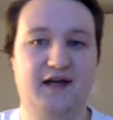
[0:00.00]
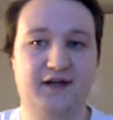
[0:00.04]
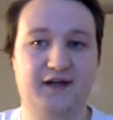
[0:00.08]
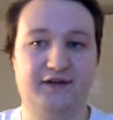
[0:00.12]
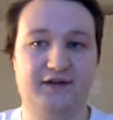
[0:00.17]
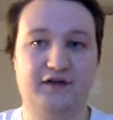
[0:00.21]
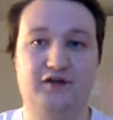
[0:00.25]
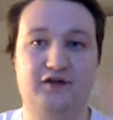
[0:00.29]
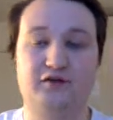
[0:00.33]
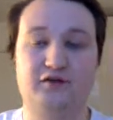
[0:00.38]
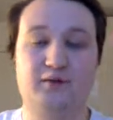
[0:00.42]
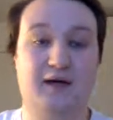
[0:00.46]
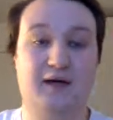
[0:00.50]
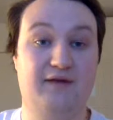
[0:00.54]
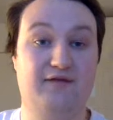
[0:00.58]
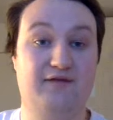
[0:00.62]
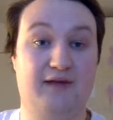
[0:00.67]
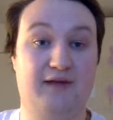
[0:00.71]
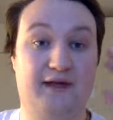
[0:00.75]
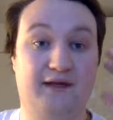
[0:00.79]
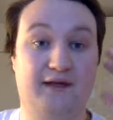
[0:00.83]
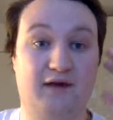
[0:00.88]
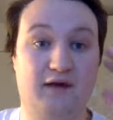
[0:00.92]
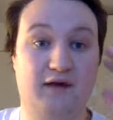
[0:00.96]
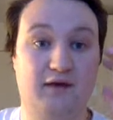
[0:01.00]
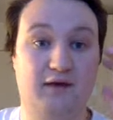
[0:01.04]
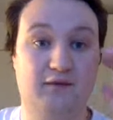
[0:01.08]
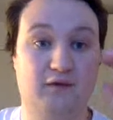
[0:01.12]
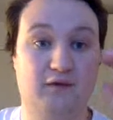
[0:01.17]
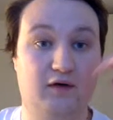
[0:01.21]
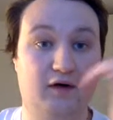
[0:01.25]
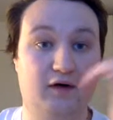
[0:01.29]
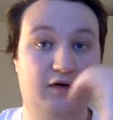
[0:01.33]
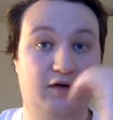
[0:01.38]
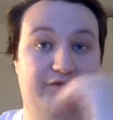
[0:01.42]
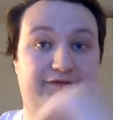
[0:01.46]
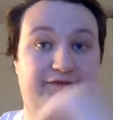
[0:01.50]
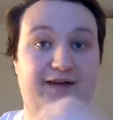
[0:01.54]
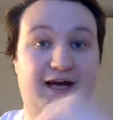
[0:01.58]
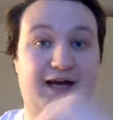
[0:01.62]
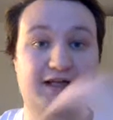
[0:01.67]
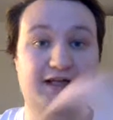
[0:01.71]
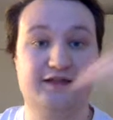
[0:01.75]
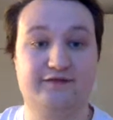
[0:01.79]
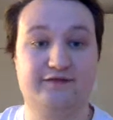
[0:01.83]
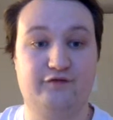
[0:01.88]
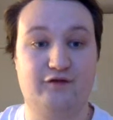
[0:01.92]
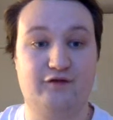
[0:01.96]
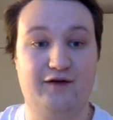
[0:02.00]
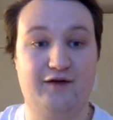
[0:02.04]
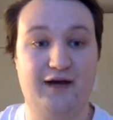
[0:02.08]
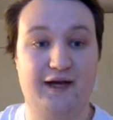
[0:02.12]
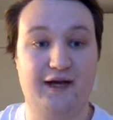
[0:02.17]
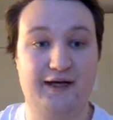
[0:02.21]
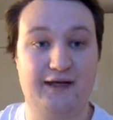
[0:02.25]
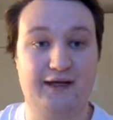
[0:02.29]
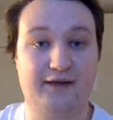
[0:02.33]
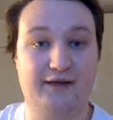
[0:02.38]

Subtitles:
They do have like a vast variety.